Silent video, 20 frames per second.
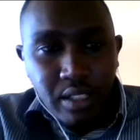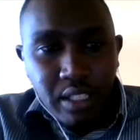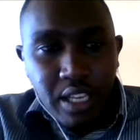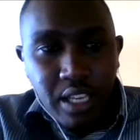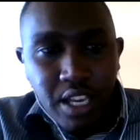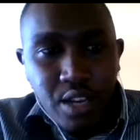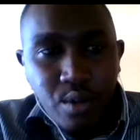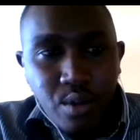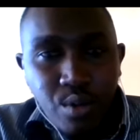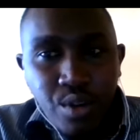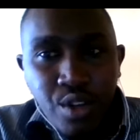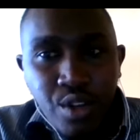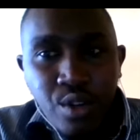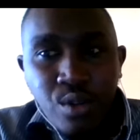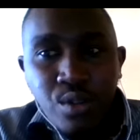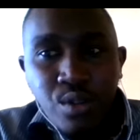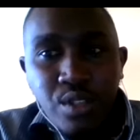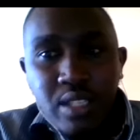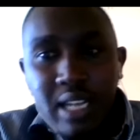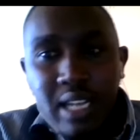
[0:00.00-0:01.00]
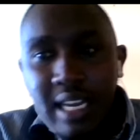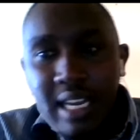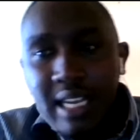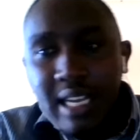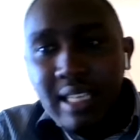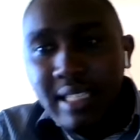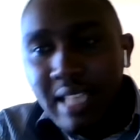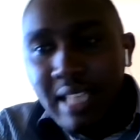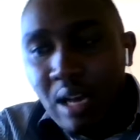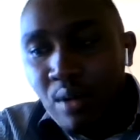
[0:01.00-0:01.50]
He could use creek
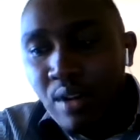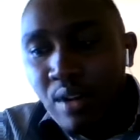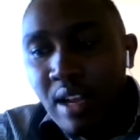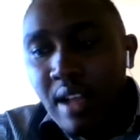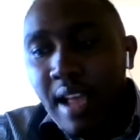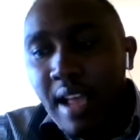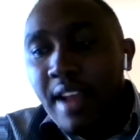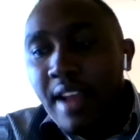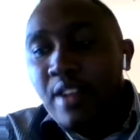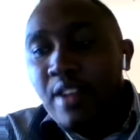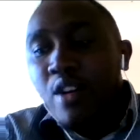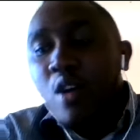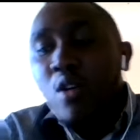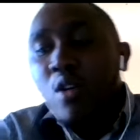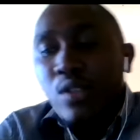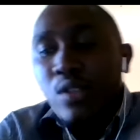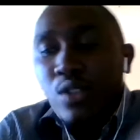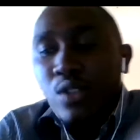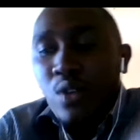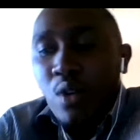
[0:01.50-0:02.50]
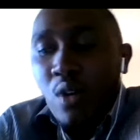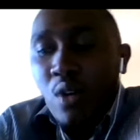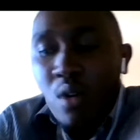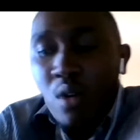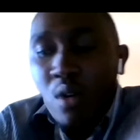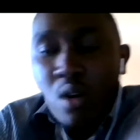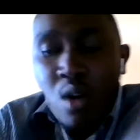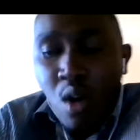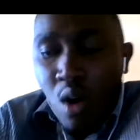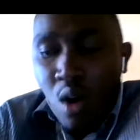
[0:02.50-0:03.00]
sound and also
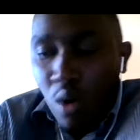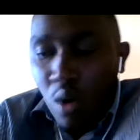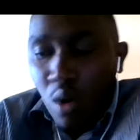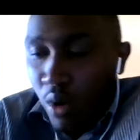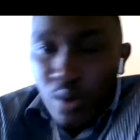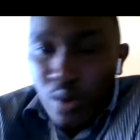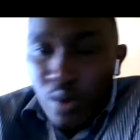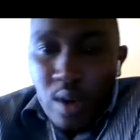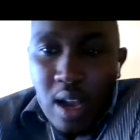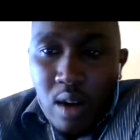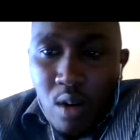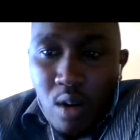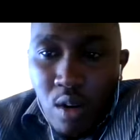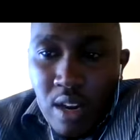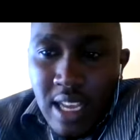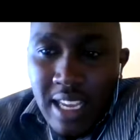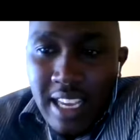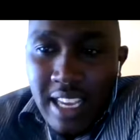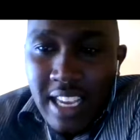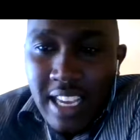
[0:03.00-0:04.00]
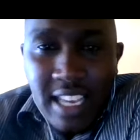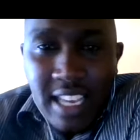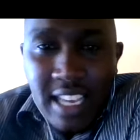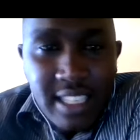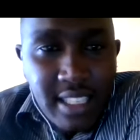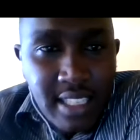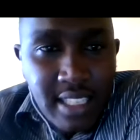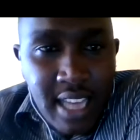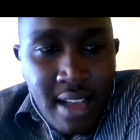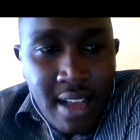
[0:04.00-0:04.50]
what we are calling
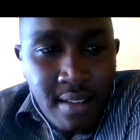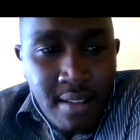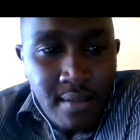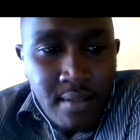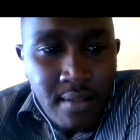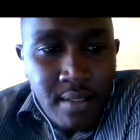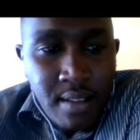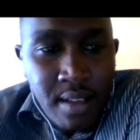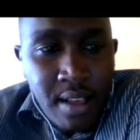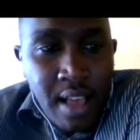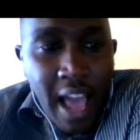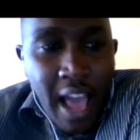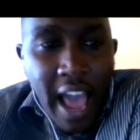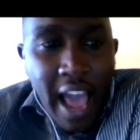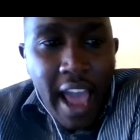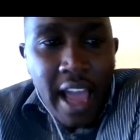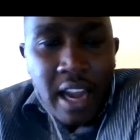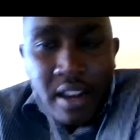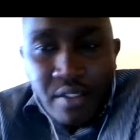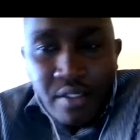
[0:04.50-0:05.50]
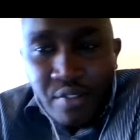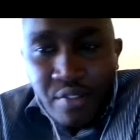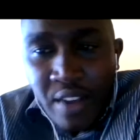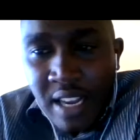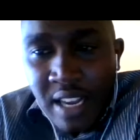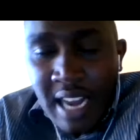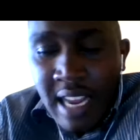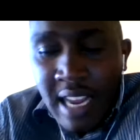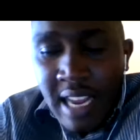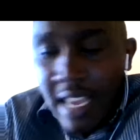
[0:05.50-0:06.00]
gesture. And
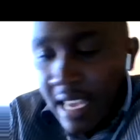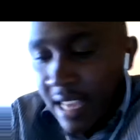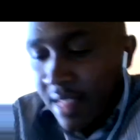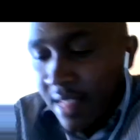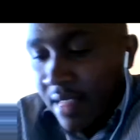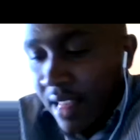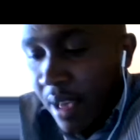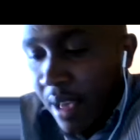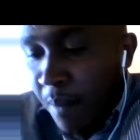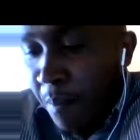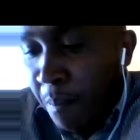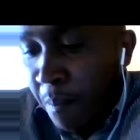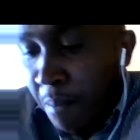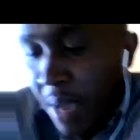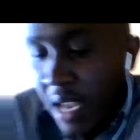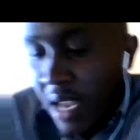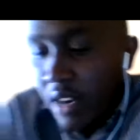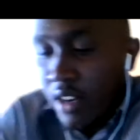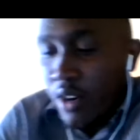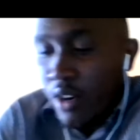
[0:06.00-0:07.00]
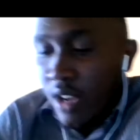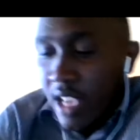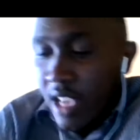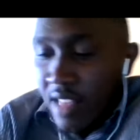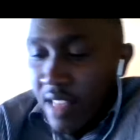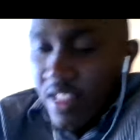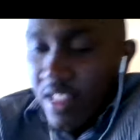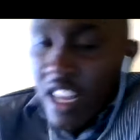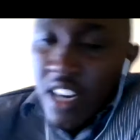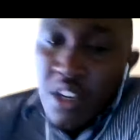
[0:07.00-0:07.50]
finally, in the mid,
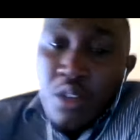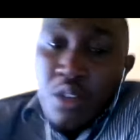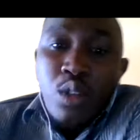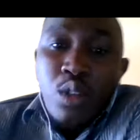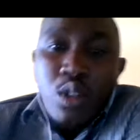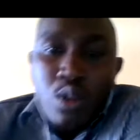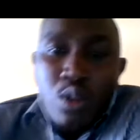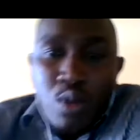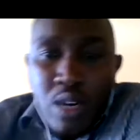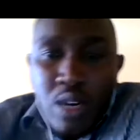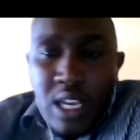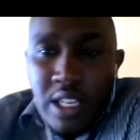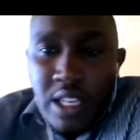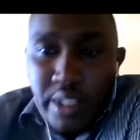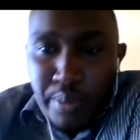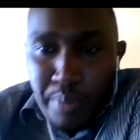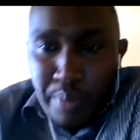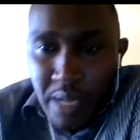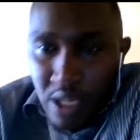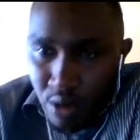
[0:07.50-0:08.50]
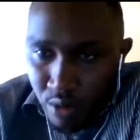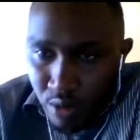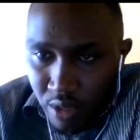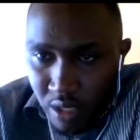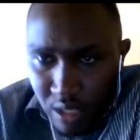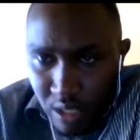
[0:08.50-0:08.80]
in the new Stone Age period,